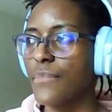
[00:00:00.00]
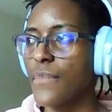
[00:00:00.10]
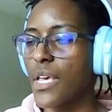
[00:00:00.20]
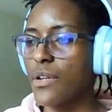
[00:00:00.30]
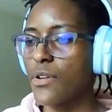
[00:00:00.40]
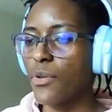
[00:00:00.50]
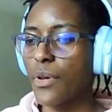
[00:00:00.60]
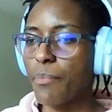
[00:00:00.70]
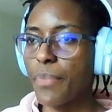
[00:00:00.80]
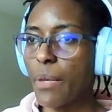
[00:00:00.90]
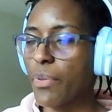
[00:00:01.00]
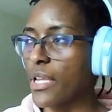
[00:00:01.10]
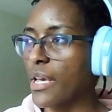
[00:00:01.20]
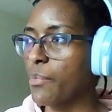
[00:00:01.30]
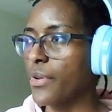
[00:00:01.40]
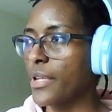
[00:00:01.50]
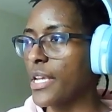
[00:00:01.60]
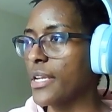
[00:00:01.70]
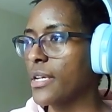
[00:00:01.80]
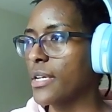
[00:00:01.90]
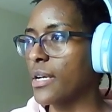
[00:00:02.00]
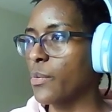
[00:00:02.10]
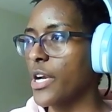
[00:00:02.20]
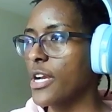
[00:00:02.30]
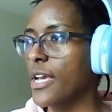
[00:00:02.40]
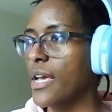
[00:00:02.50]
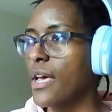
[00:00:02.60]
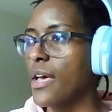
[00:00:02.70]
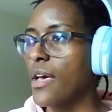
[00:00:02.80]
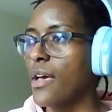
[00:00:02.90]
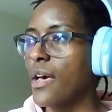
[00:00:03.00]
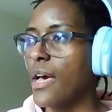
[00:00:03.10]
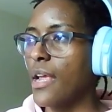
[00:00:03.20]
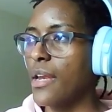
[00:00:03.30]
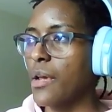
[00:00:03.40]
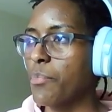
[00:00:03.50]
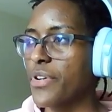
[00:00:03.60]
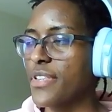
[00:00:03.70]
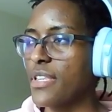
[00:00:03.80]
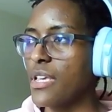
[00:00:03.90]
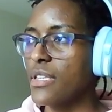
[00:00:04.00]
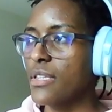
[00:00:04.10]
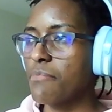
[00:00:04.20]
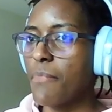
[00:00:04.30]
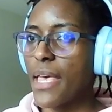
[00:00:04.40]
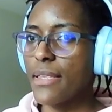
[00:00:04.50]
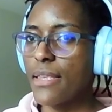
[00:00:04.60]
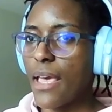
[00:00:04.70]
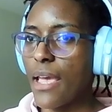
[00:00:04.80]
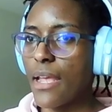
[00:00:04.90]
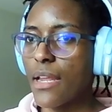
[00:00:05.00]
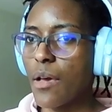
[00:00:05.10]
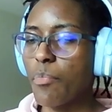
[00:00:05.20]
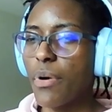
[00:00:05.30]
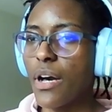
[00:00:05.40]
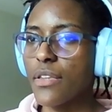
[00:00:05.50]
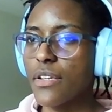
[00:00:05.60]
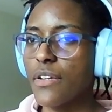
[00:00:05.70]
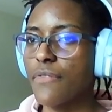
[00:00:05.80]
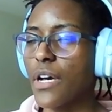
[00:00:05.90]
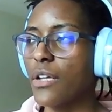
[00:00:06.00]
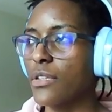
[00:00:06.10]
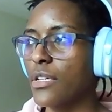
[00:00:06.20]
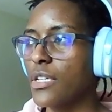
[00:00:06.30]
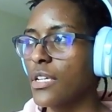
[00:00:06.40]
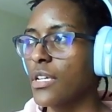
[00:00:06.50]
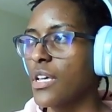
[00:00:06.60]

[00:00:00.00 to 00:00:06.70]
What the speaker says: And don't let people get bullied at work. And number 6 is maintain a positive outlook.